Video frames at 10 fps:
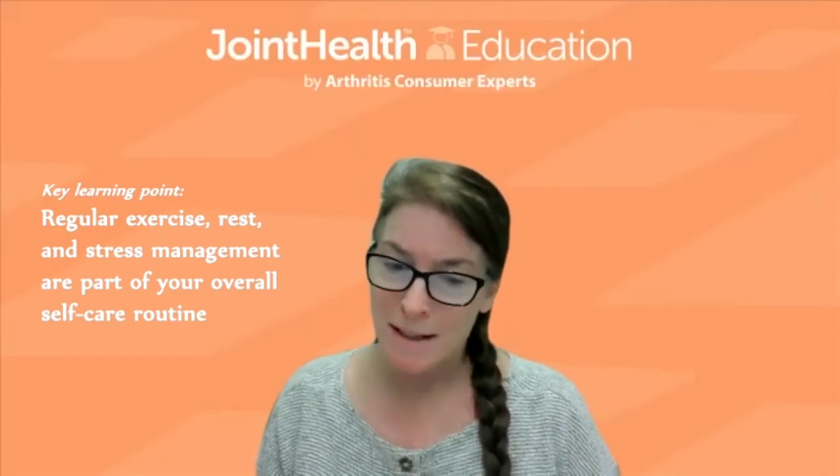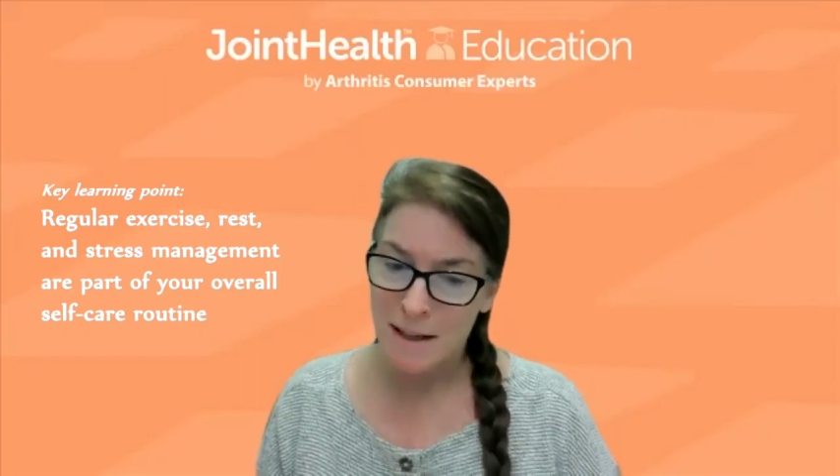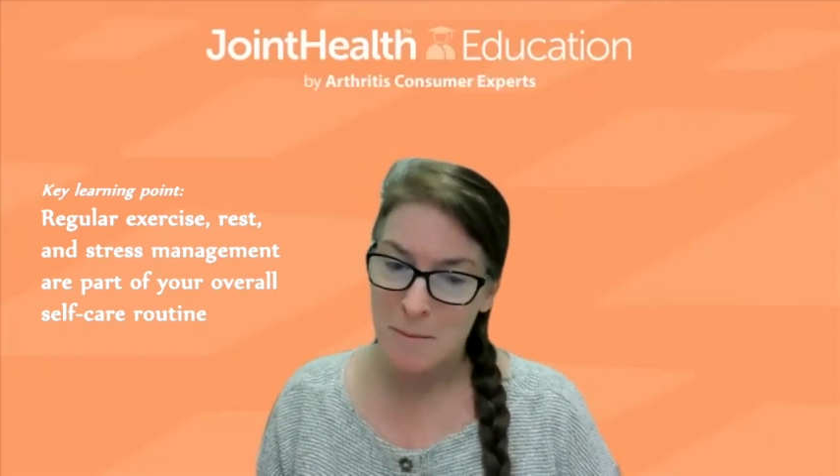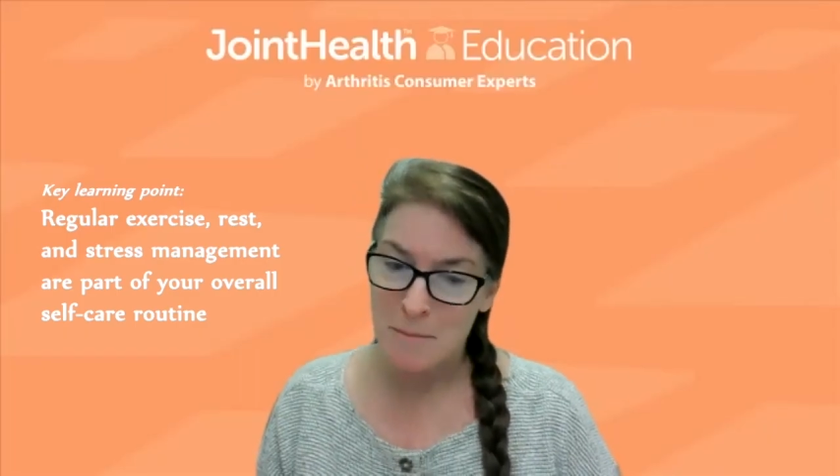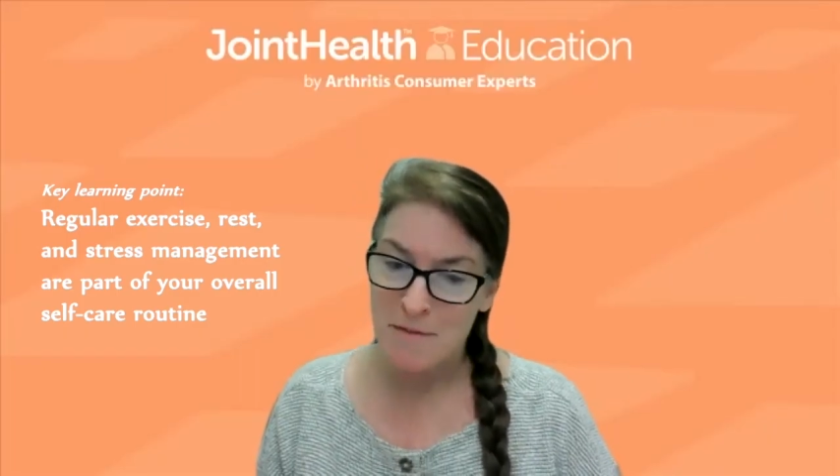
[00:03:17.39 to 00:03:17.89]

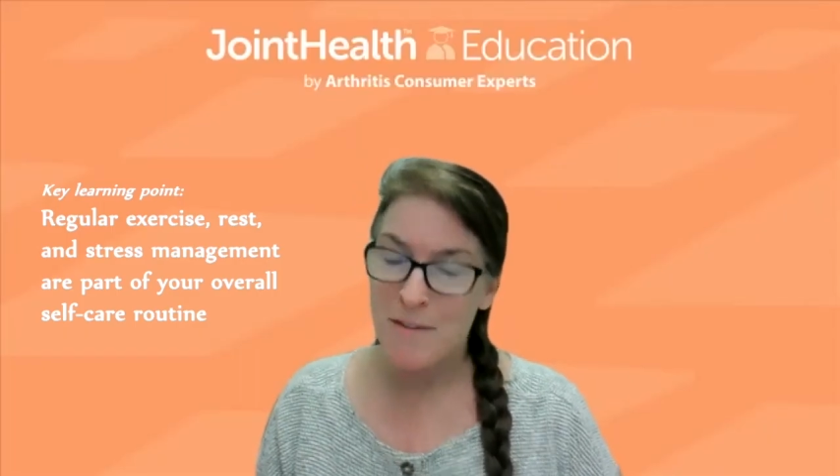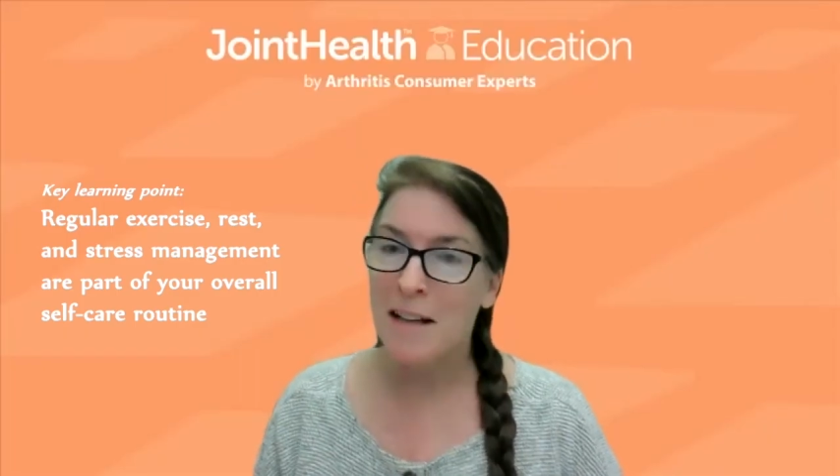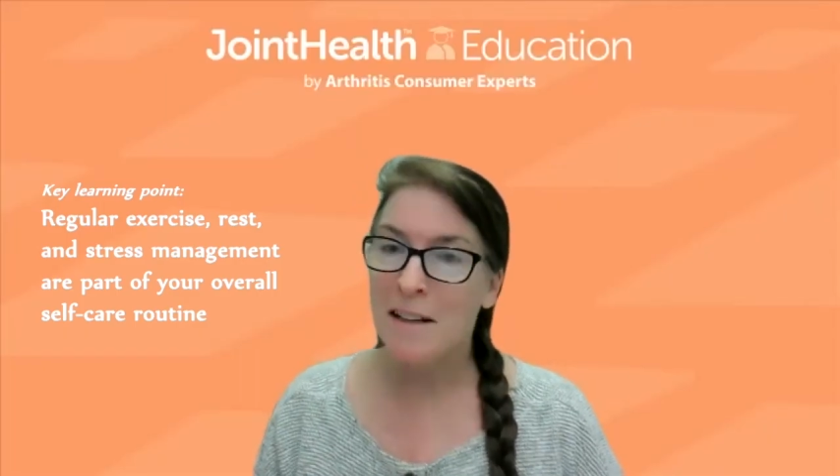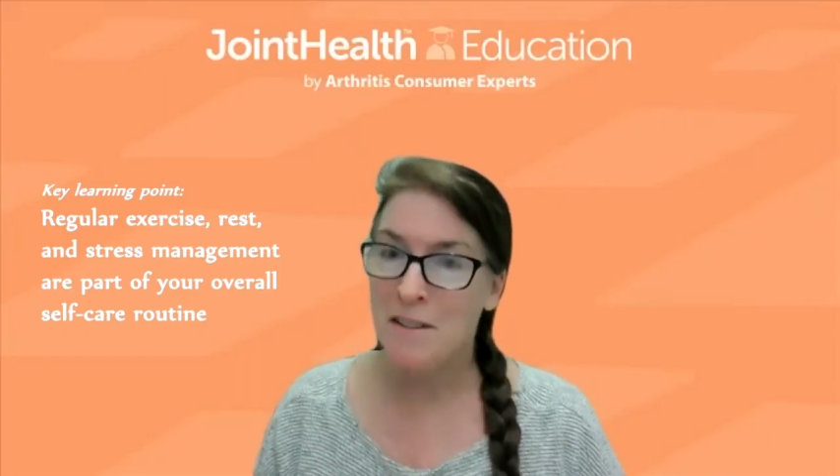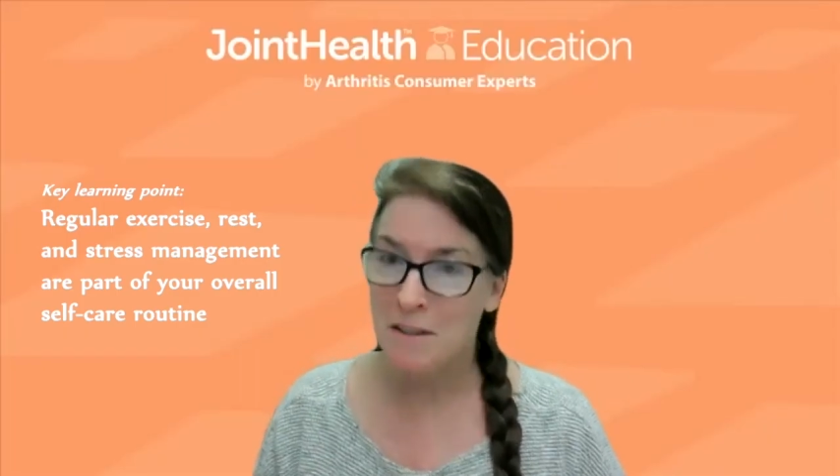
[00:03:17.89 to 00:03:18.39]

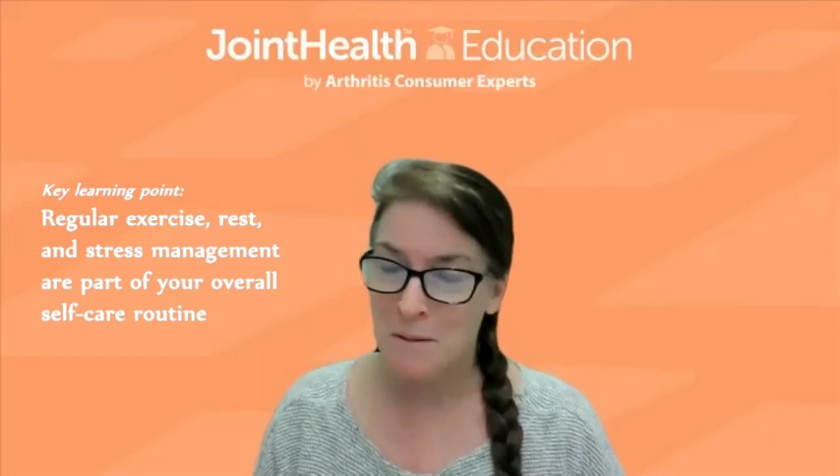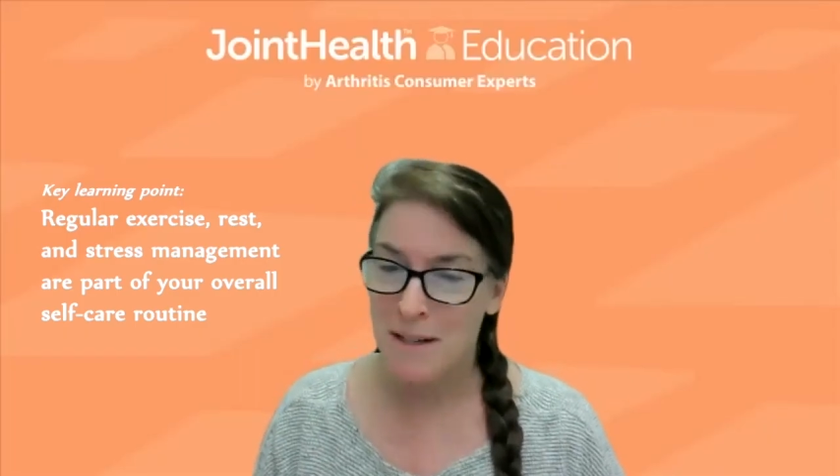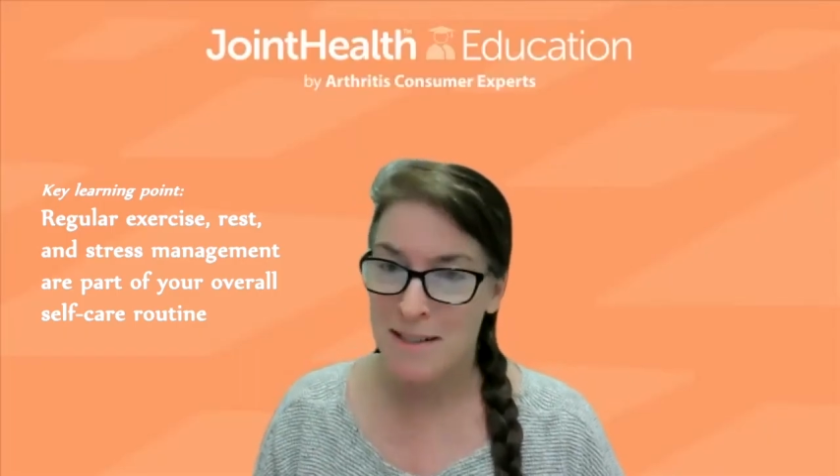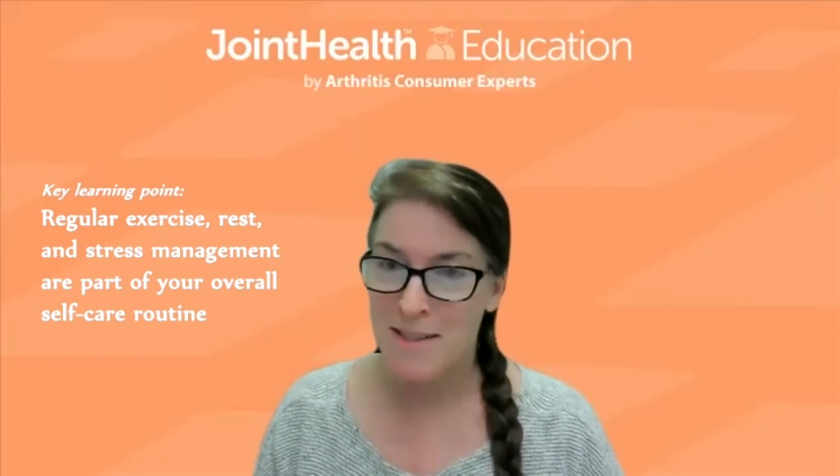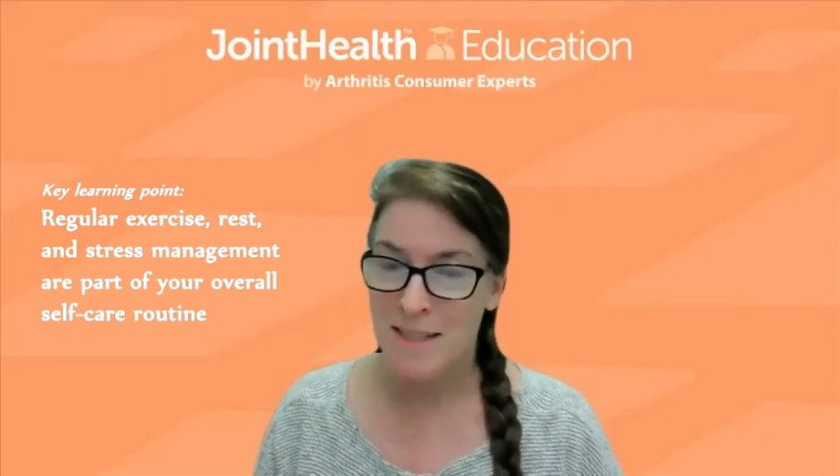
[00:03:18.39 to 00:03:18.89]
value
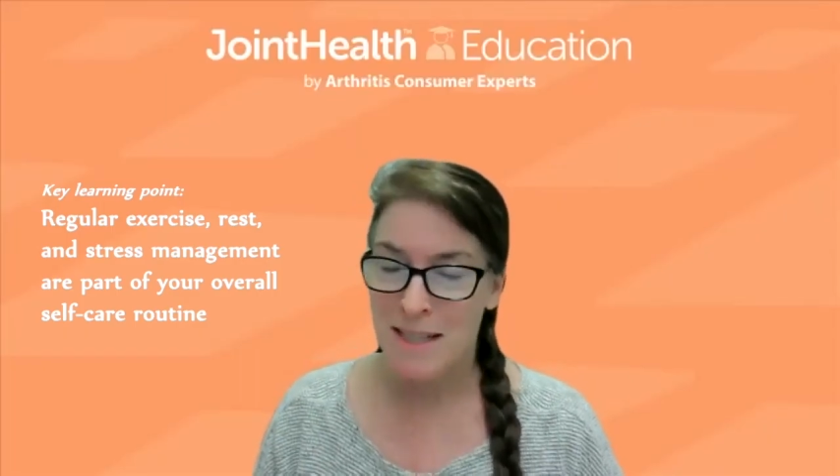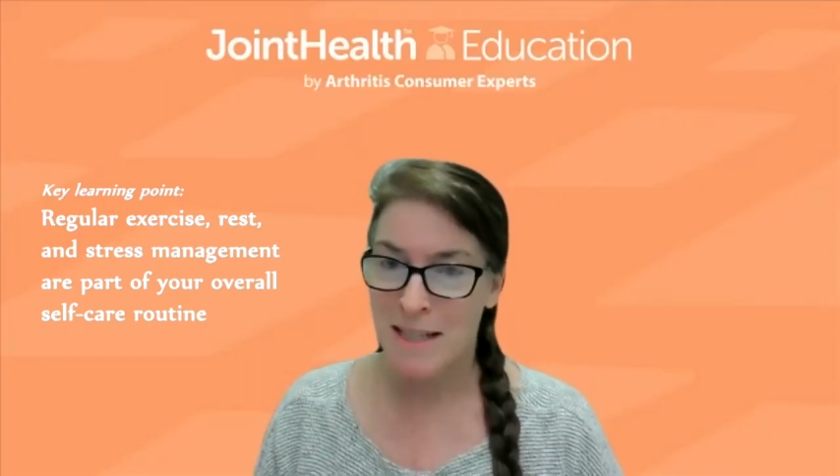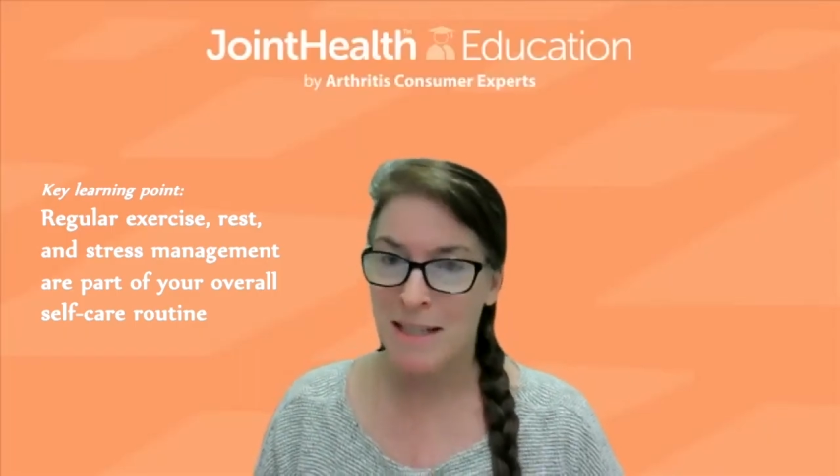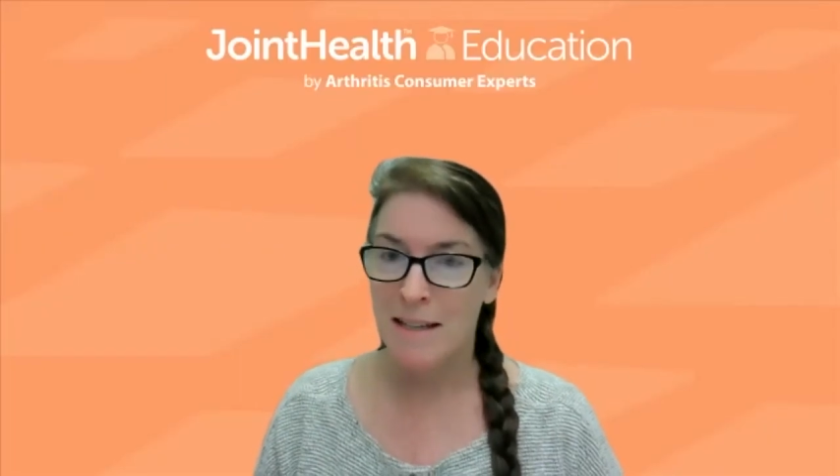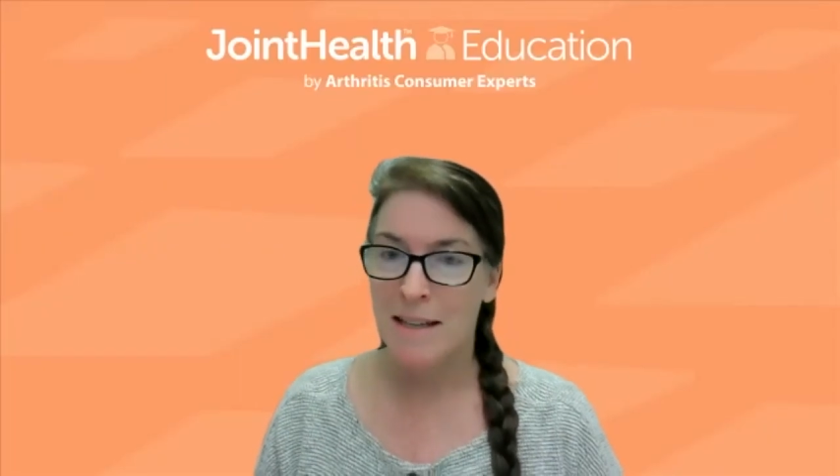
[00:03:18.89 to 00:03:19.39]
and
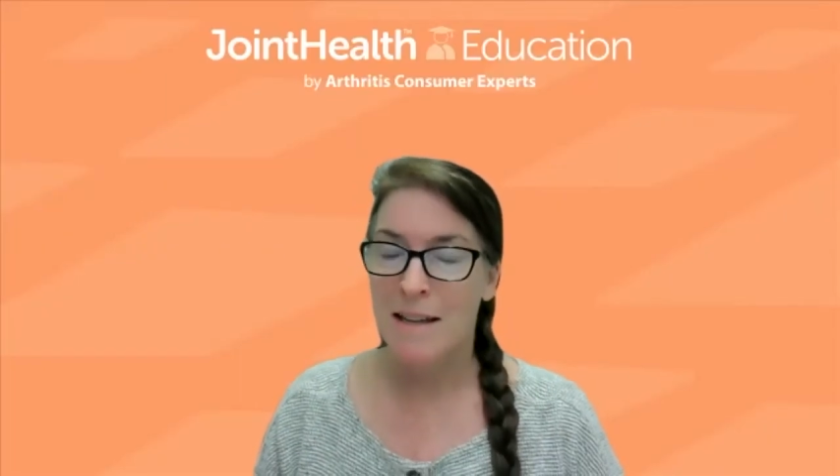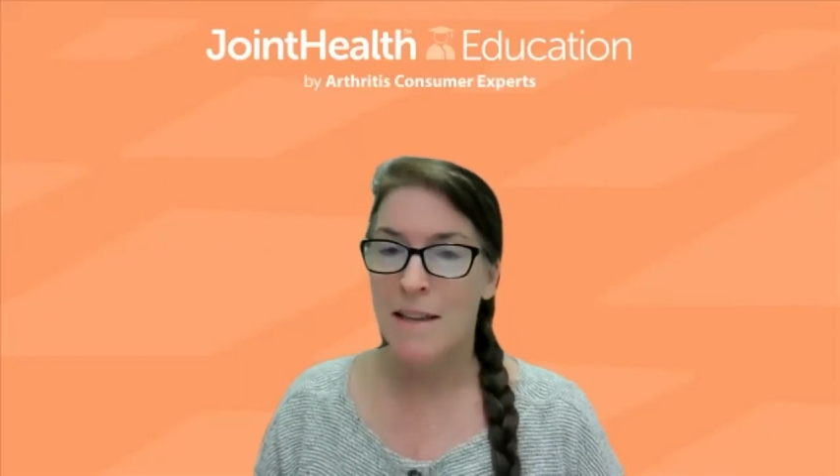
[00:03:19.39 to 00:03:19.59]
see